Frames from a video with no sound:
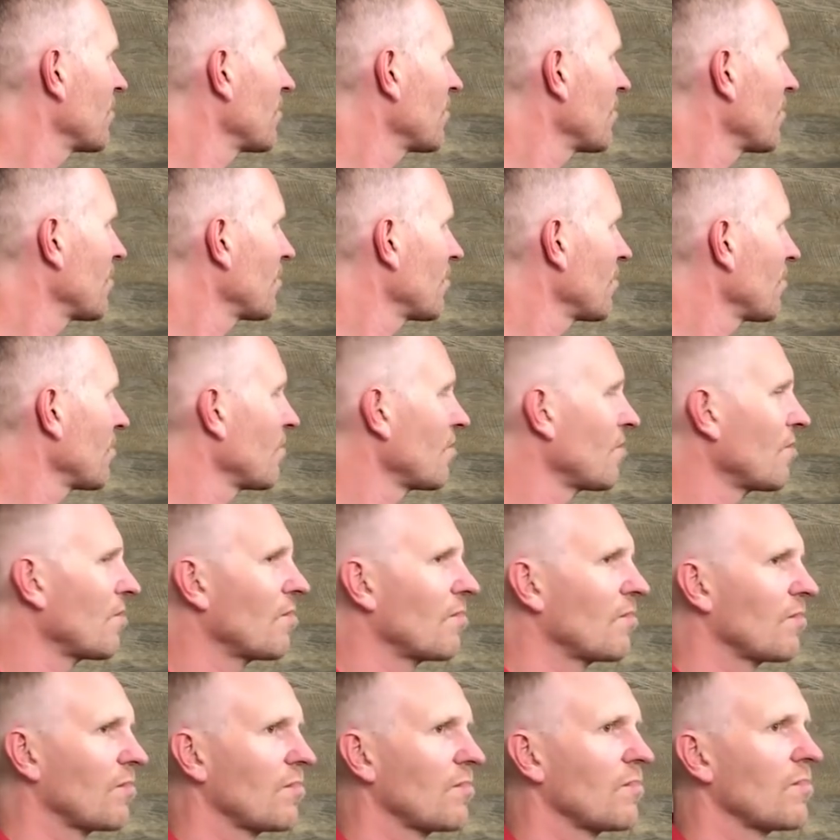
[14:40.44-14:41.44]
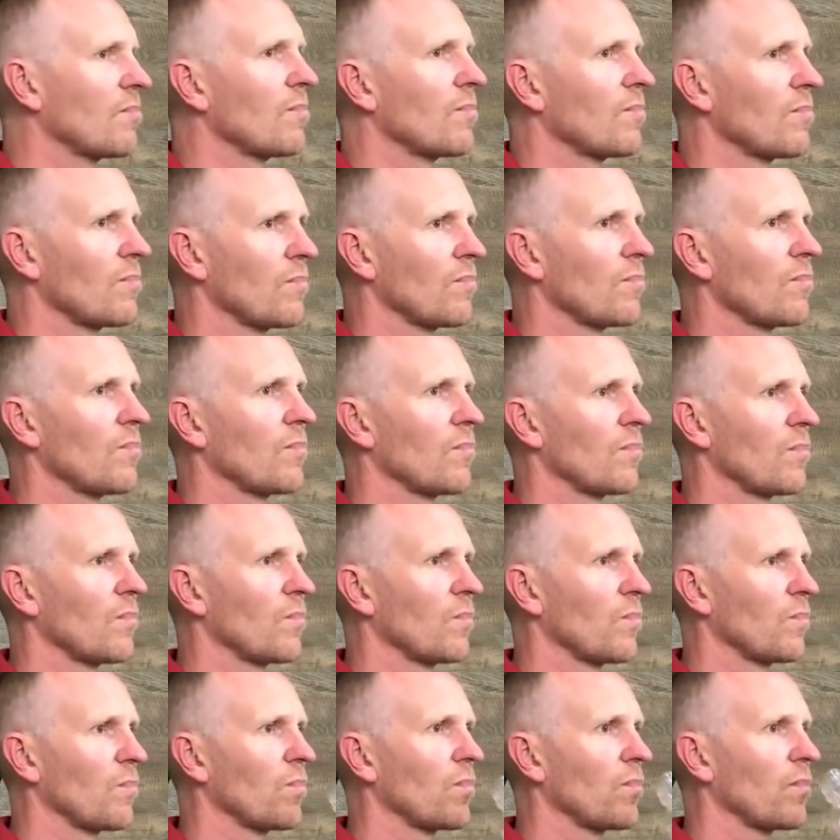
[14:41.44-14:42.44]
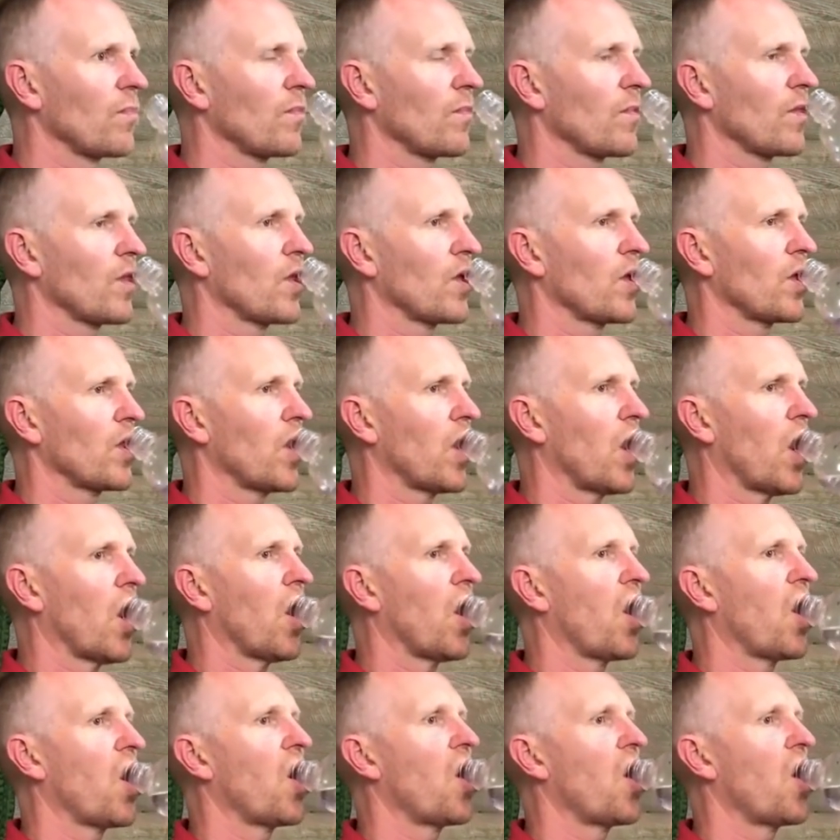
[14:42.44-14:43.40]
This person isn't speaking.